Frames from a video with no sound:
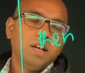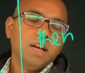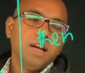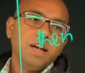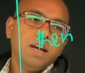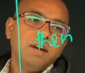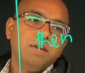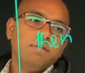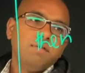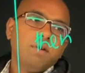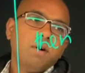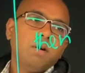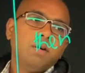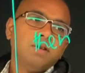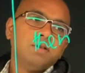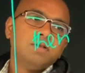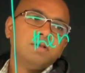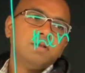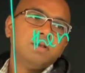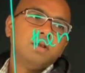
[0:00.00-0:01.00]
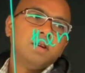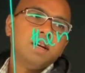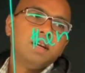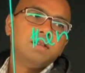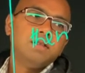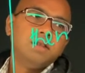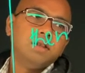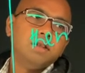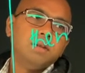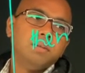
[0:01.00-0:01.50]
f also
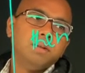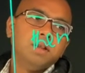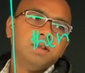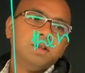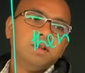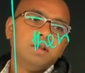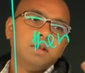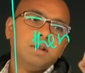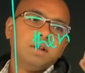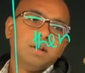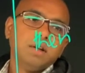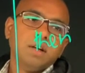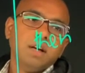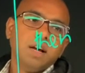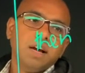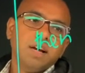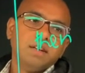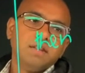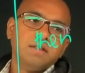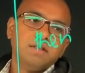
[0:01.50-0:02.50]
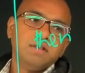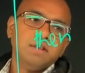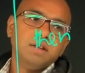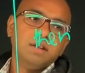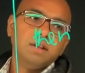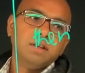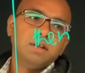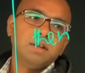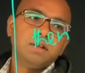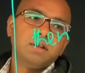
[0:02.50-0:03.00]
has limit at
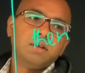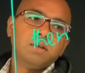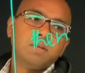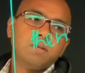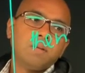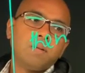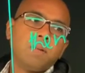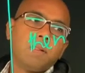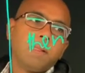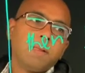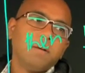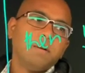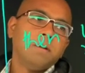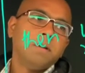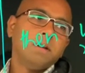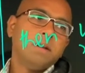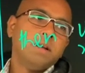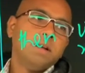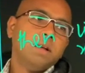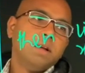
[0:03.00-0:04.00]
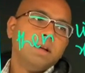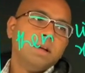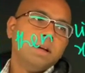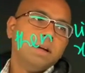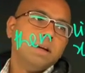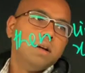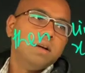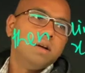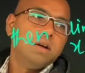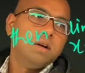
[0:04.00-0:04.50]
c,
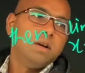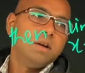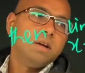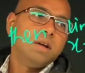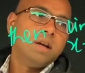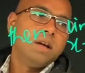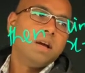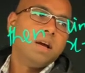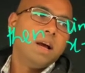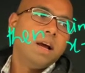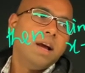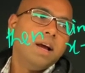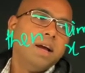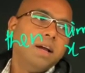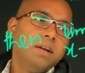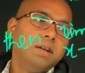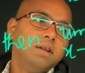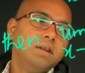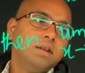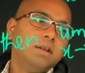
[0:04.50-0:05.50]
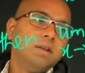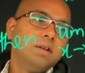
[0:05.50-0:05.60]
and